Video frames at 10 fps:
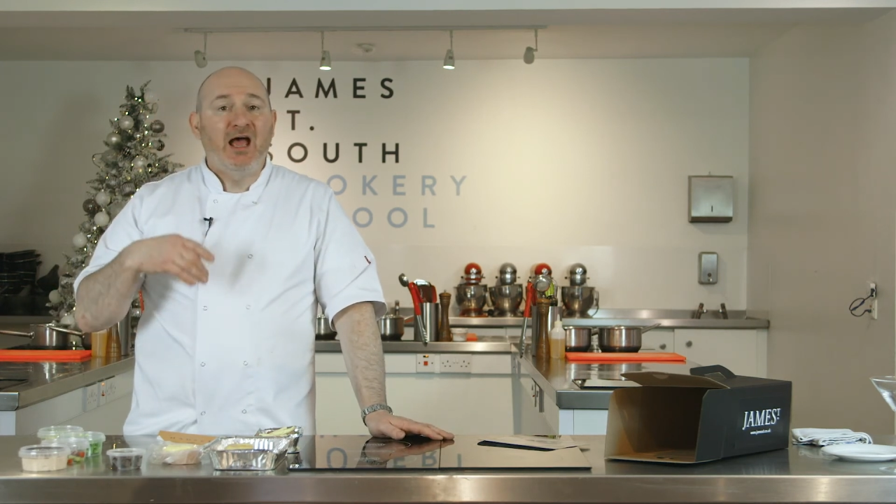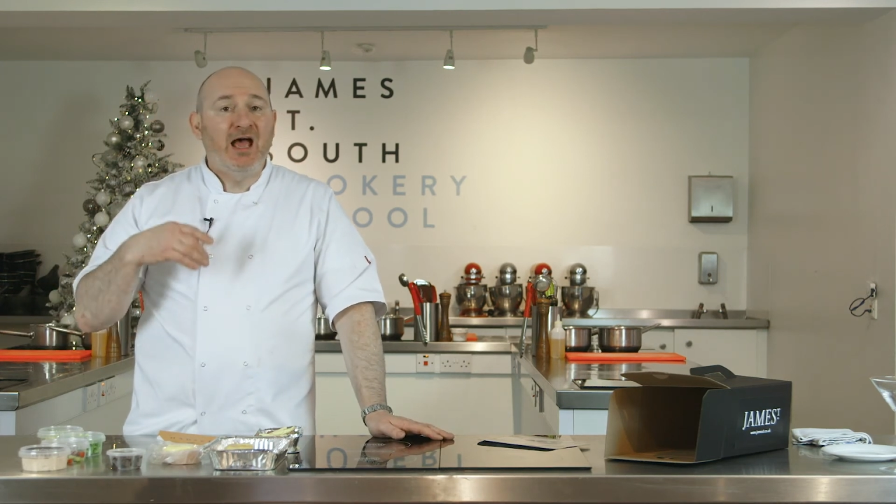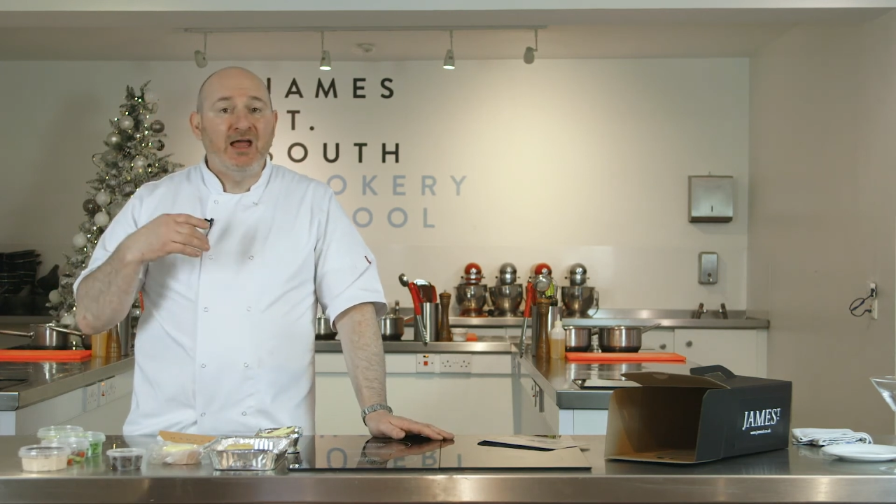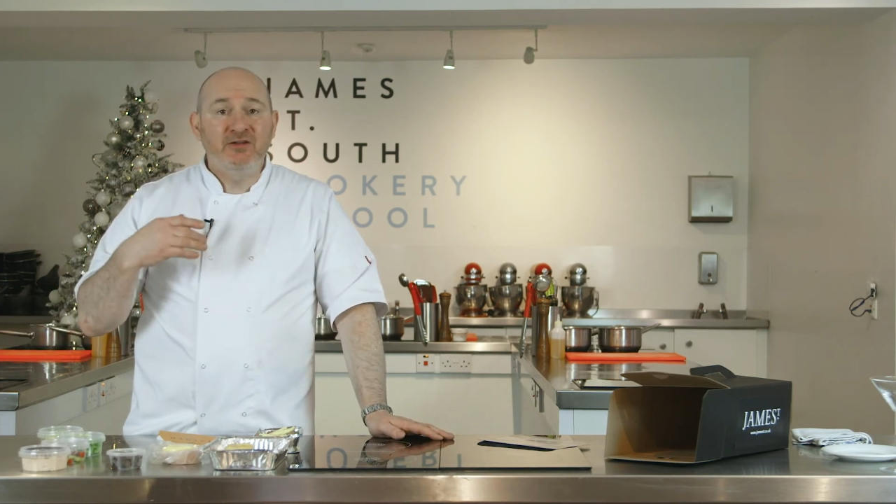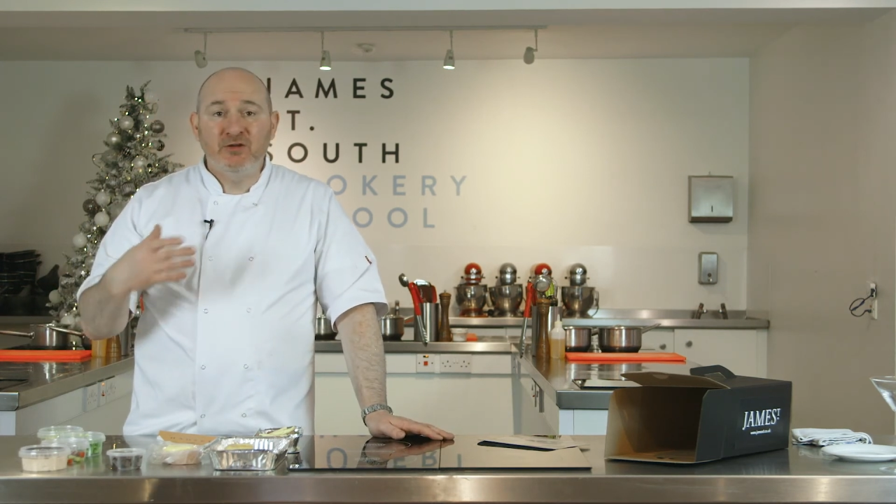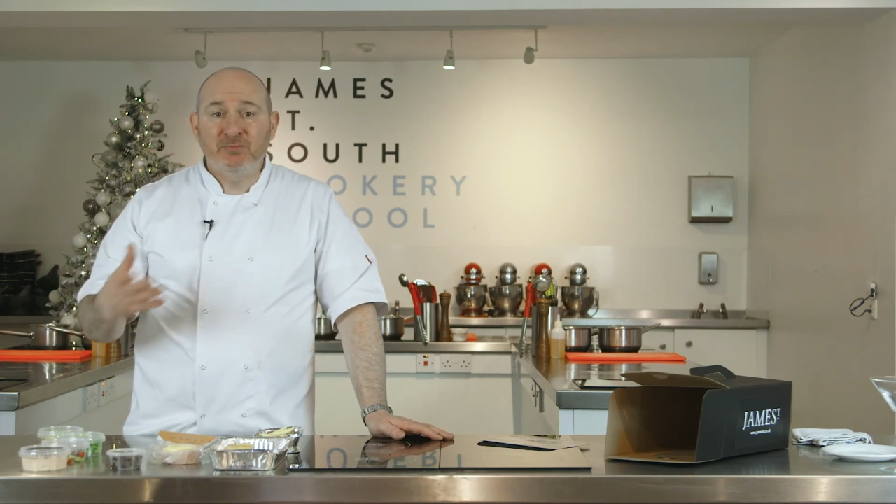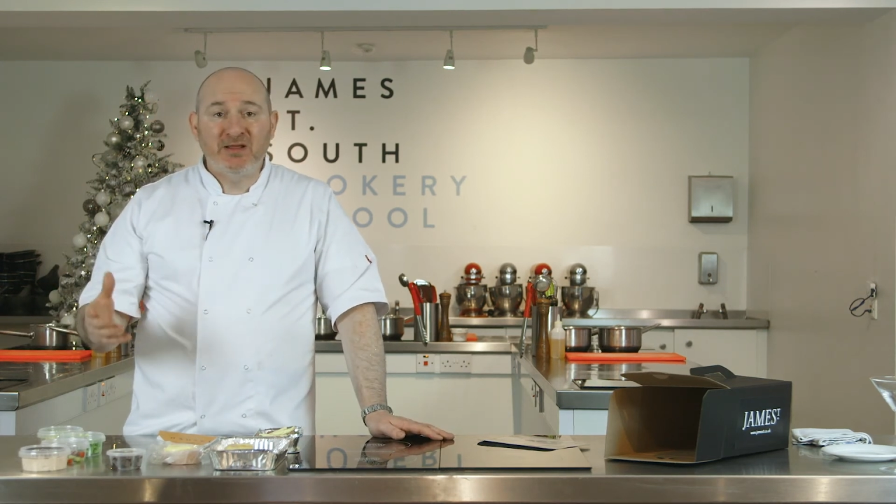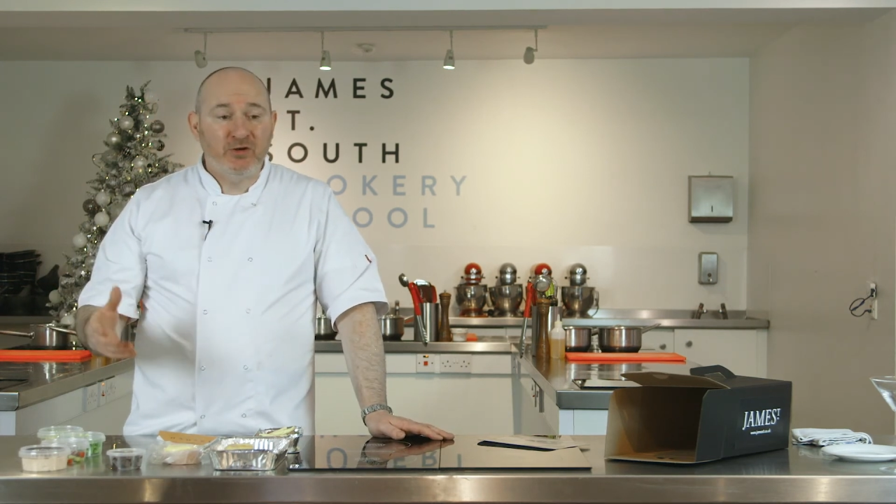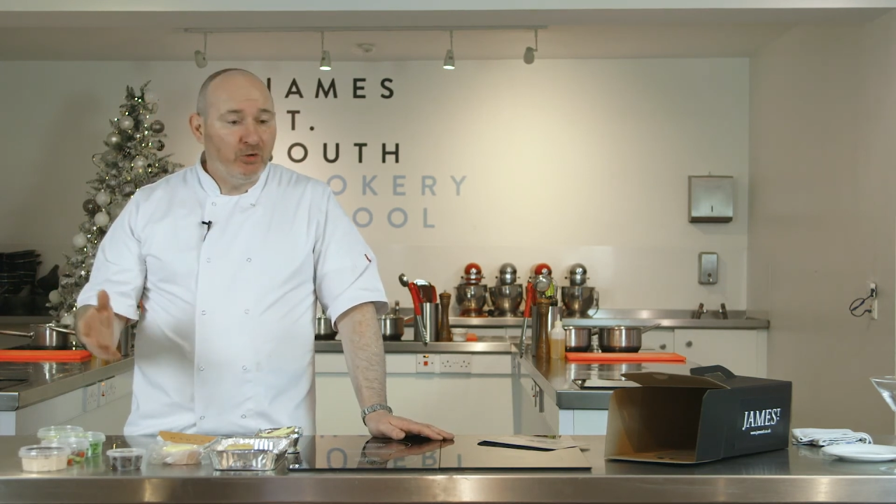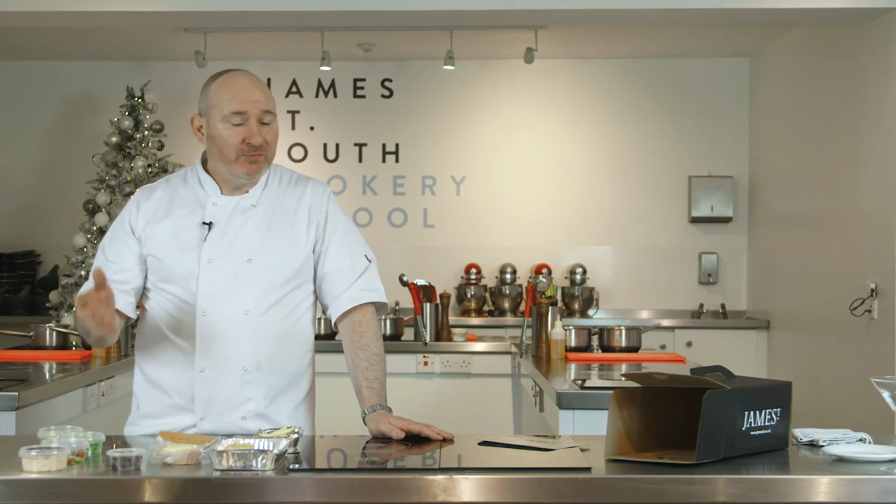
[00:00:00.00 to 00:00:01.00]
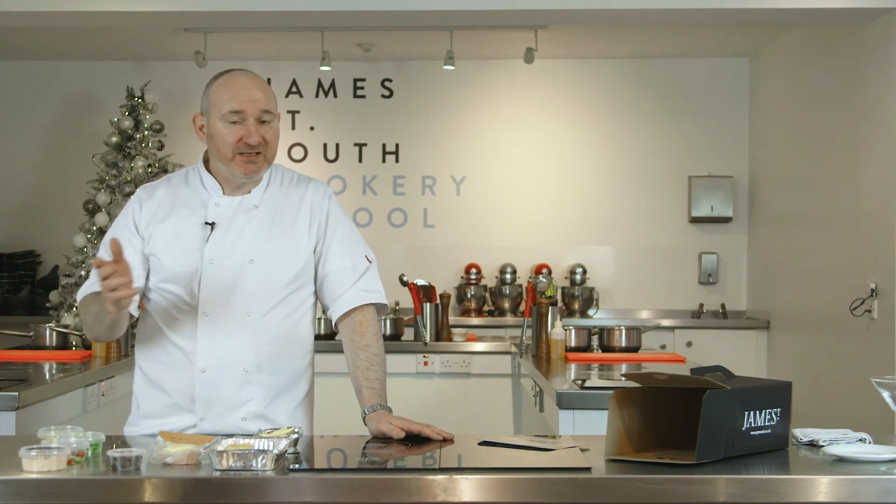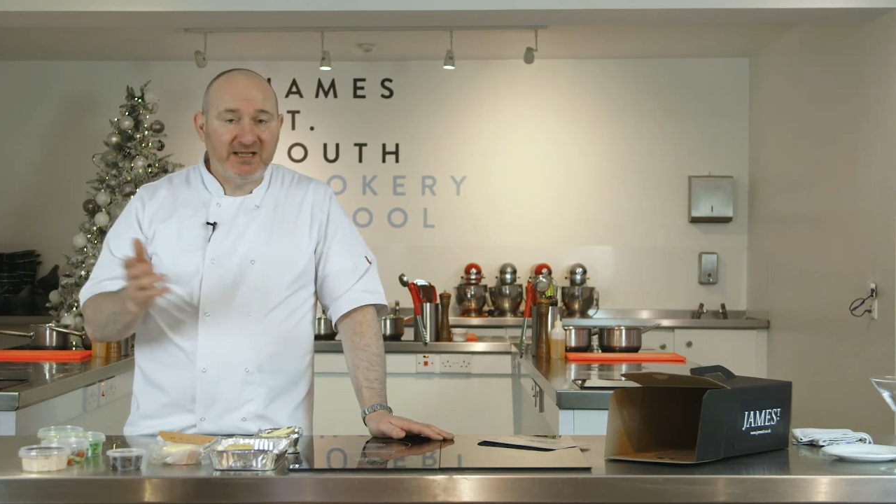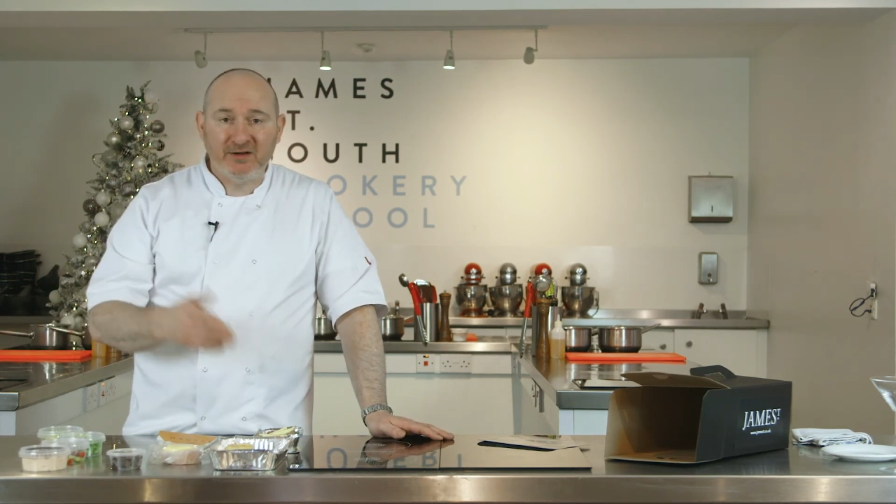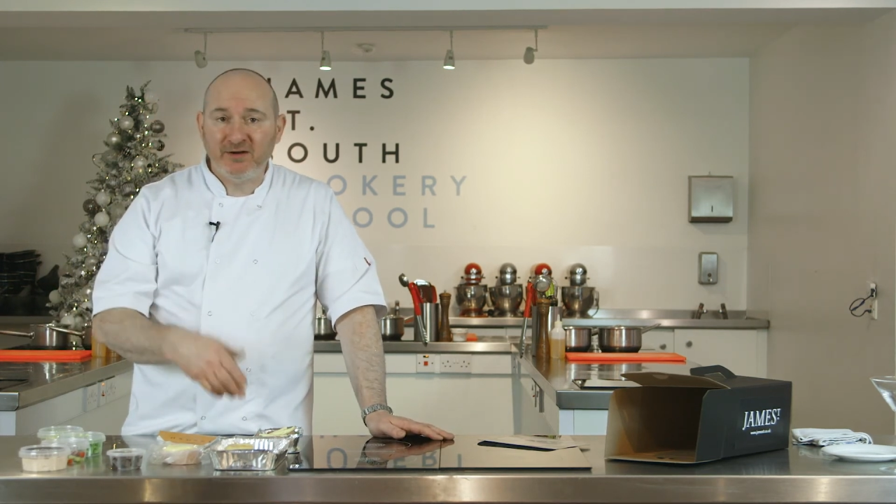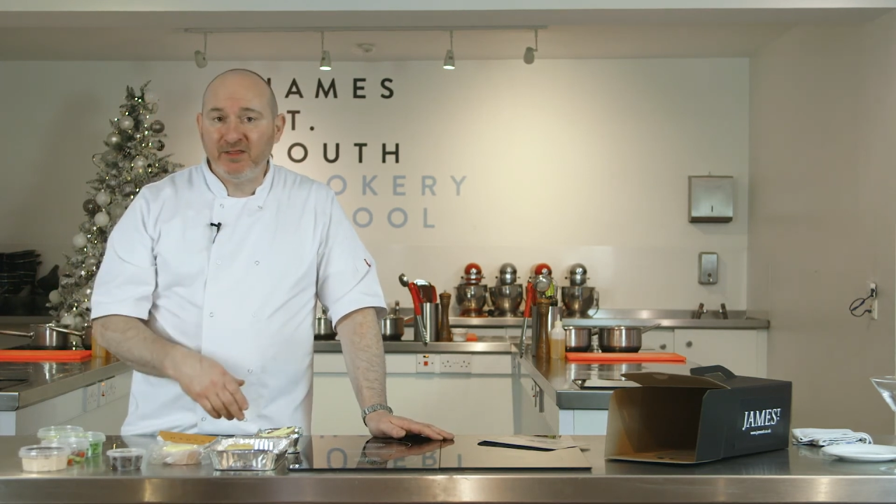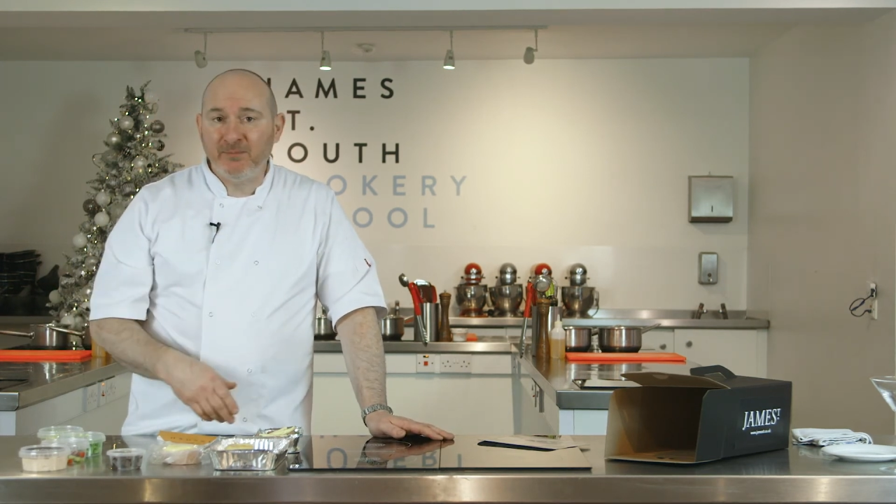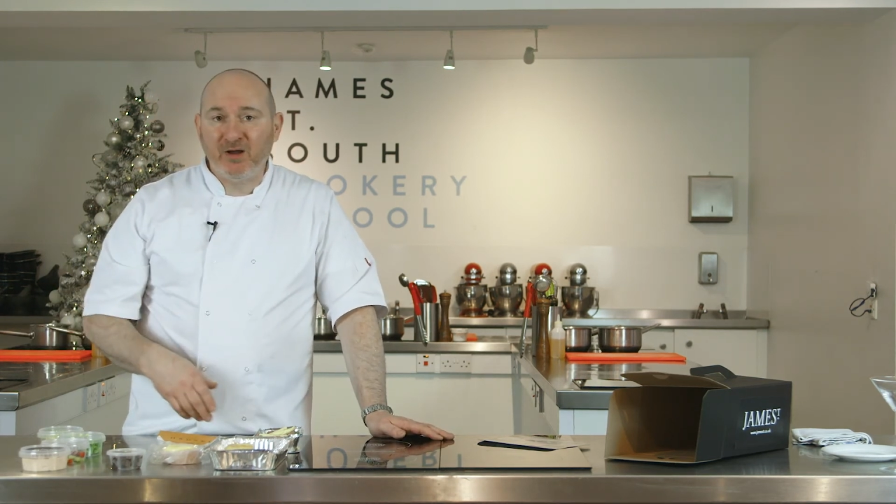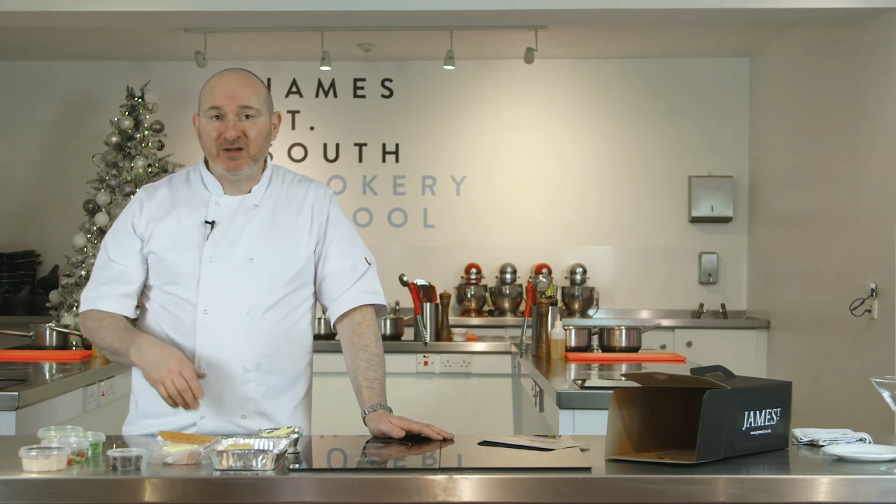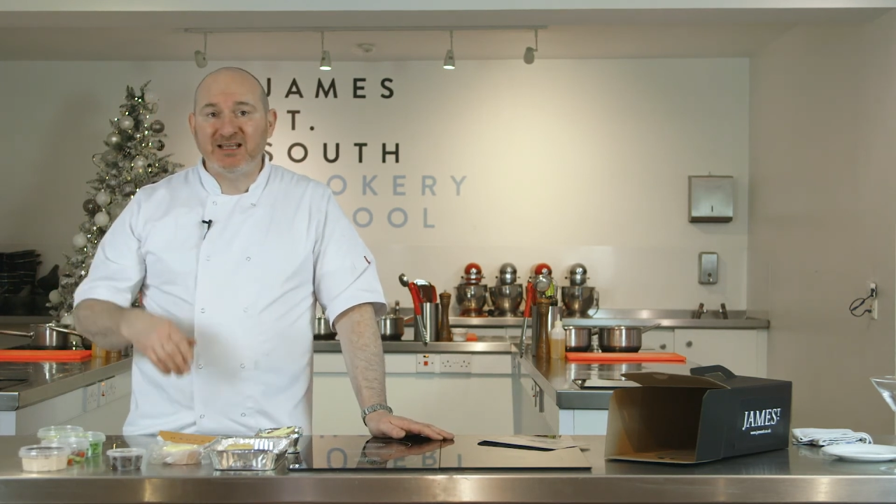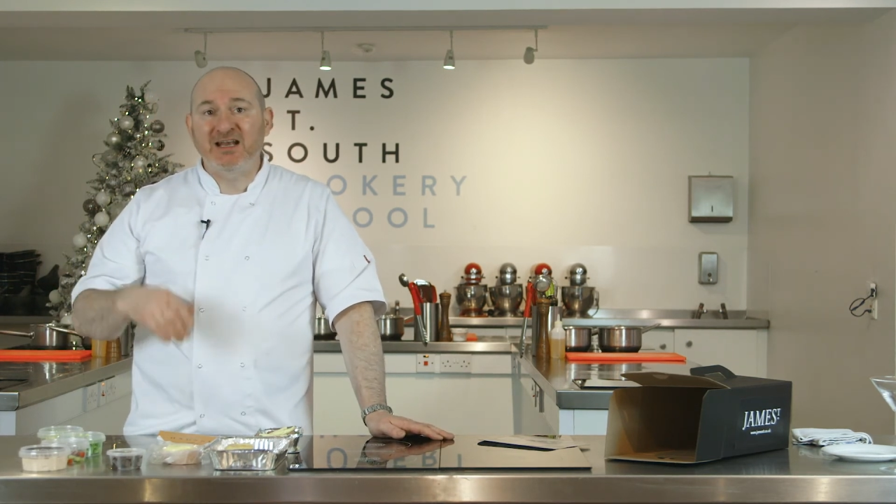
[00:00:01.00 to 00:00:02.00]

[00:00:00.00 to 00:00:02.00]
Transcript: and you bring it home, you take it out of the box,